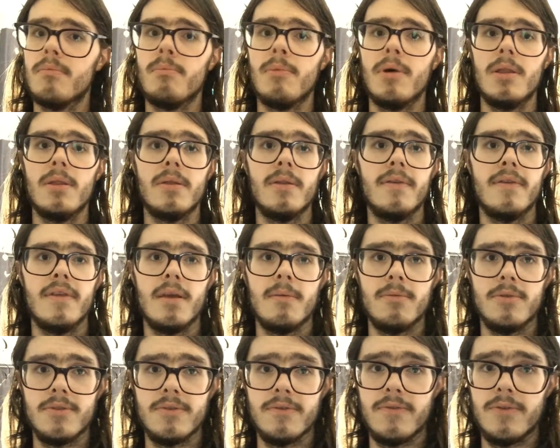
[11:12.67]
Mullen is
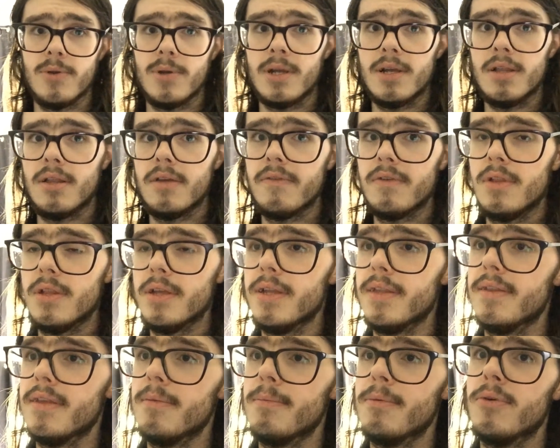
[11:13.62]
able to very cleverly
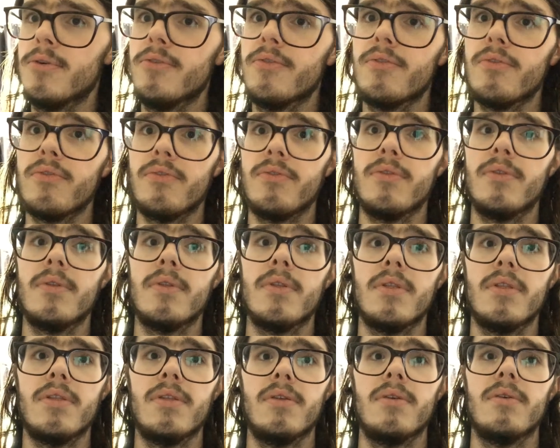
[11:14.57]
tip off
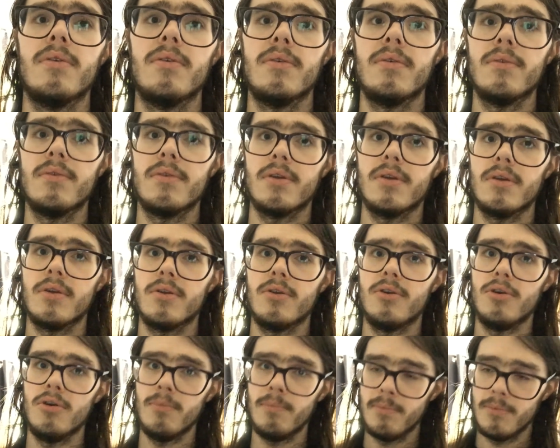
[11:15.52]
the
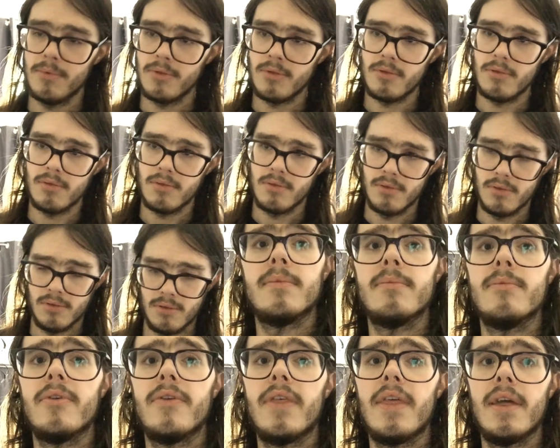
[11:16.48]
cops
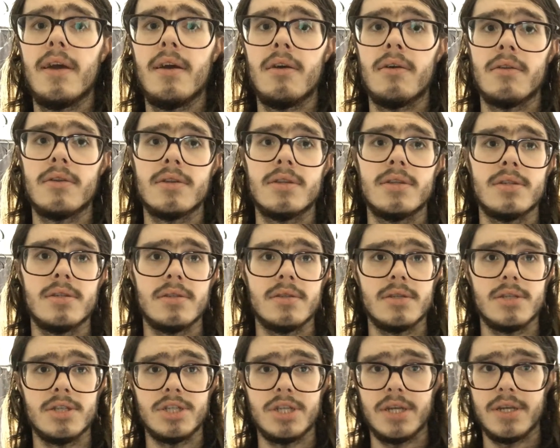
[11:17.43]
without
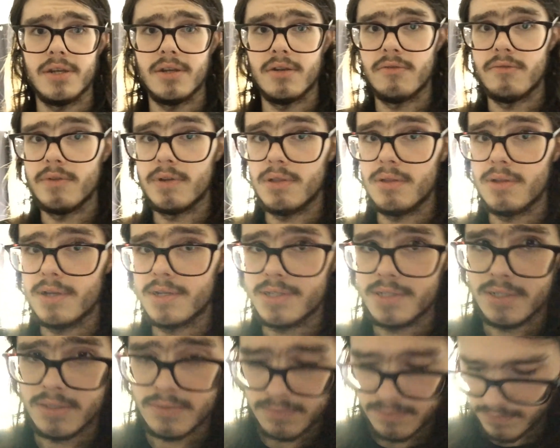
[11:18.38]
Shaker realizing.